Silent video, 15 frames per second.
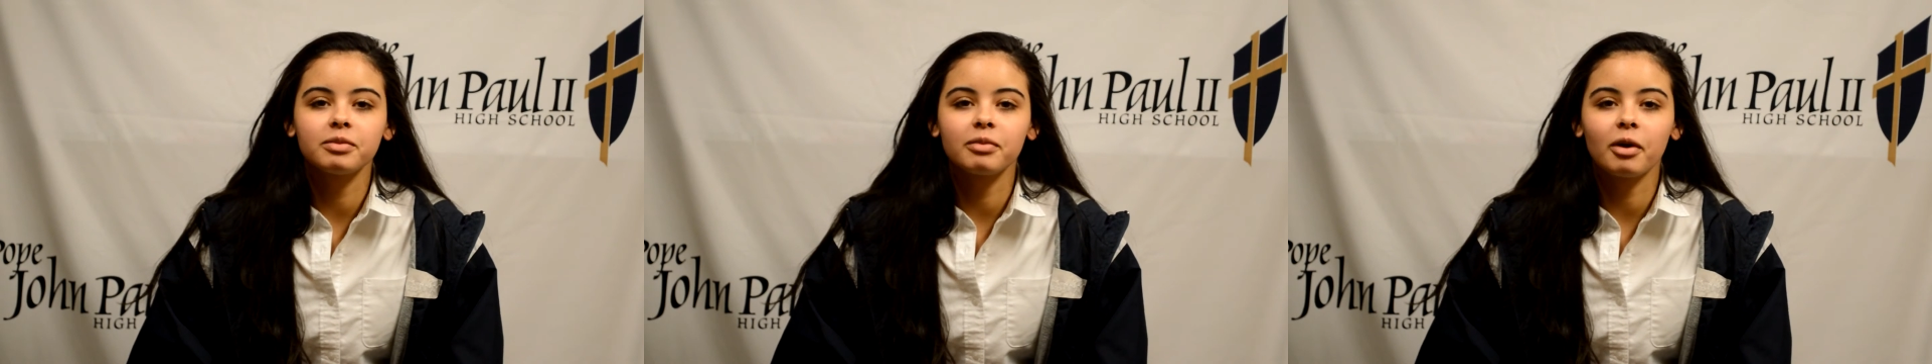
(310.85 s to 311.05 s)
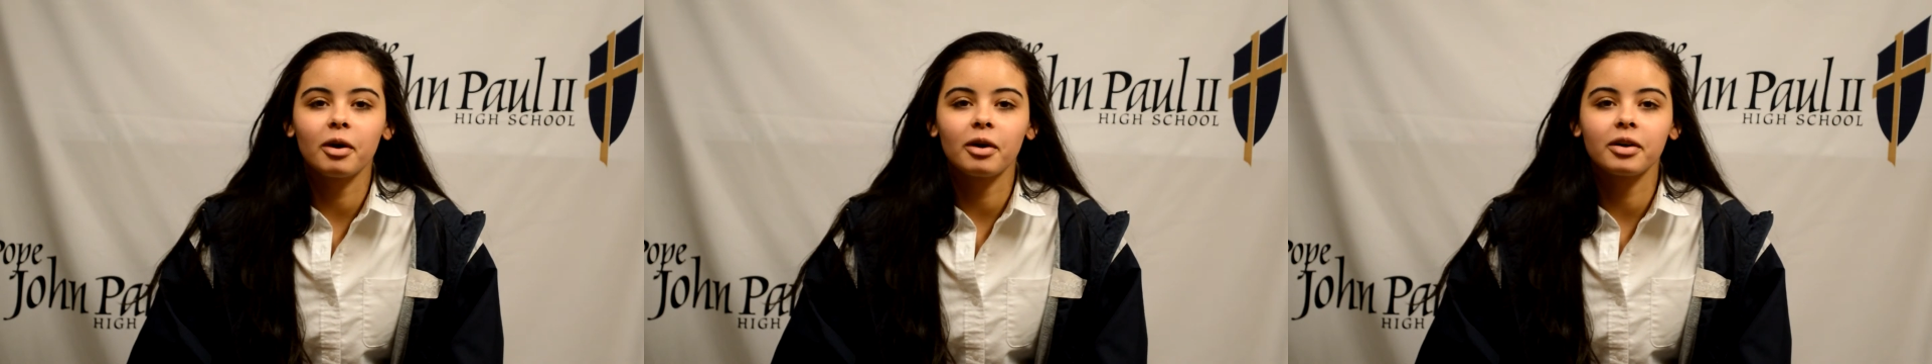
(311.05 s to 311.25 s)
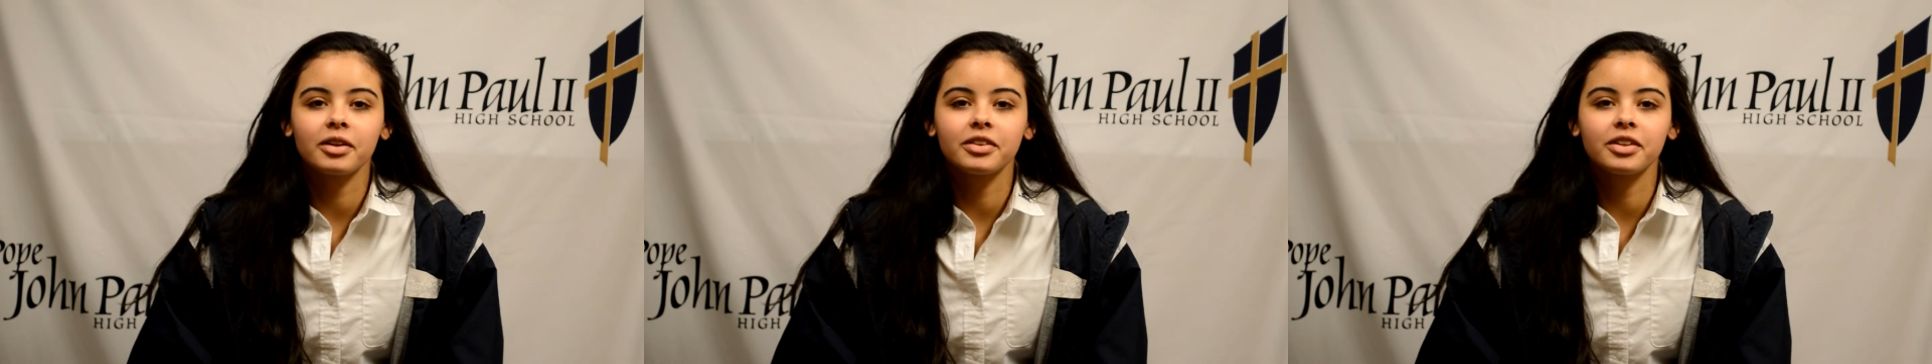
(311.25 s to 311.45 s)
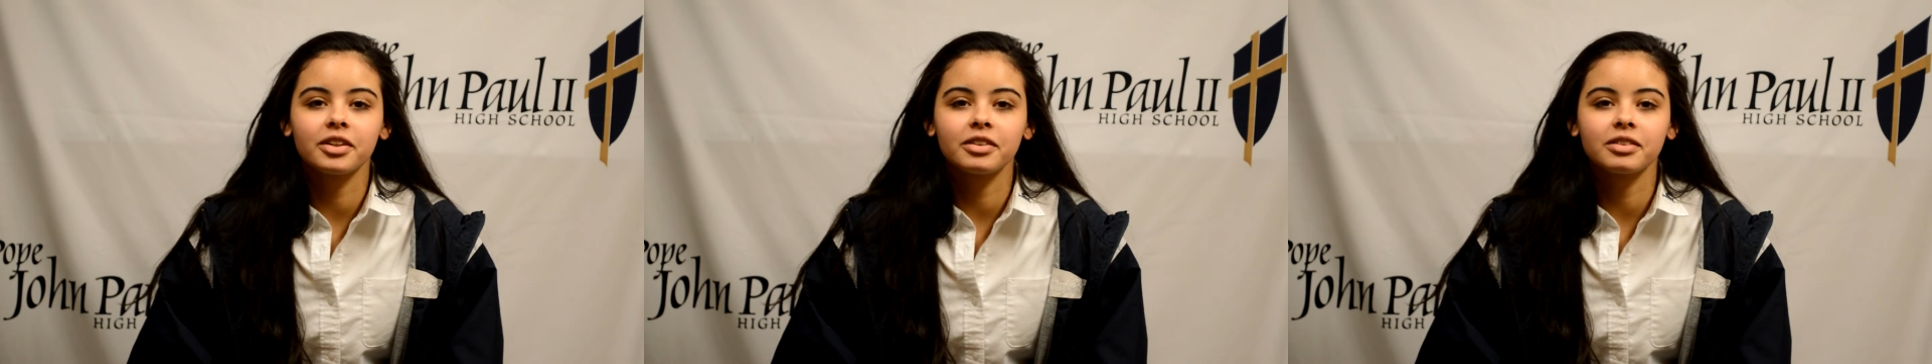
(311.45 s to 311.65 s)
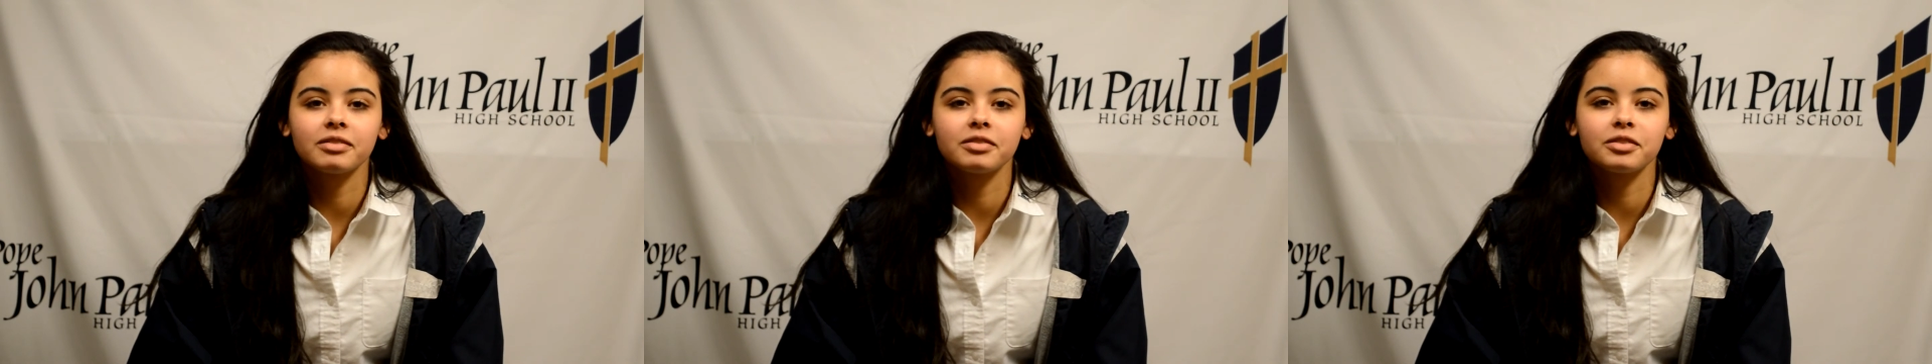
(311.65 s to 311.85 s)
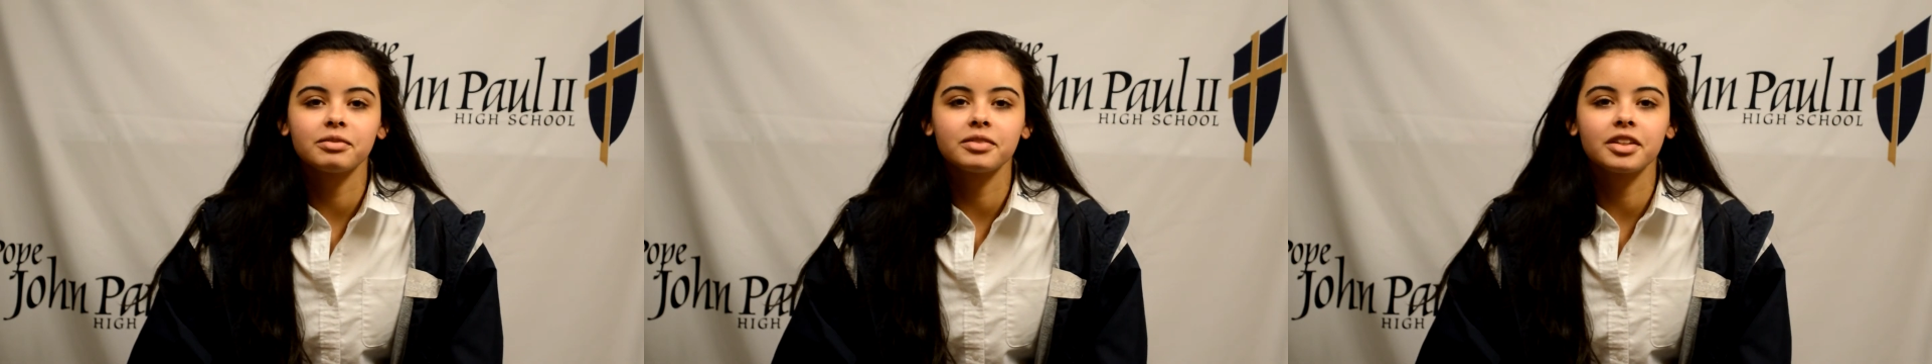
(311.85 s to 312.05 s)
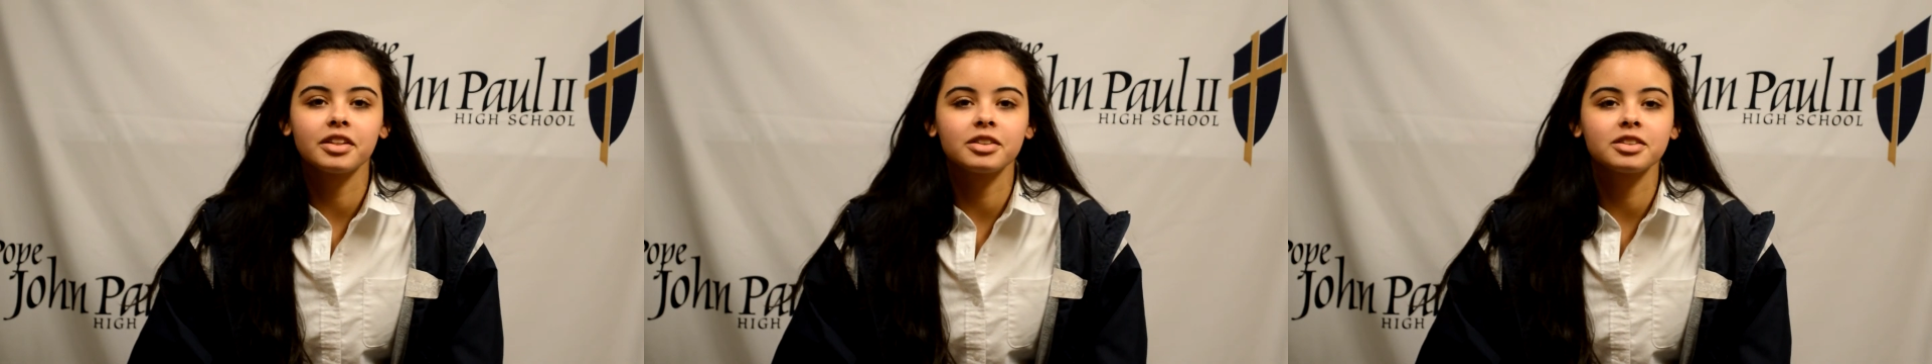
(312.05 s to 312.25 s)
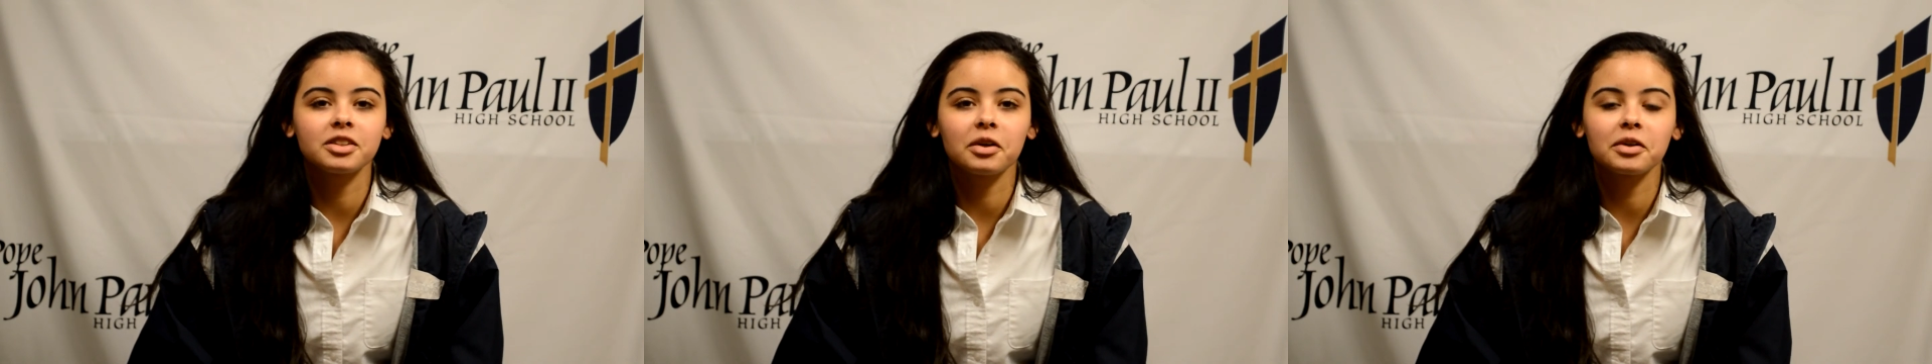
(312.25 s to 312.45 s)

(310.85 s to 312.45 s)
Mom, and then being so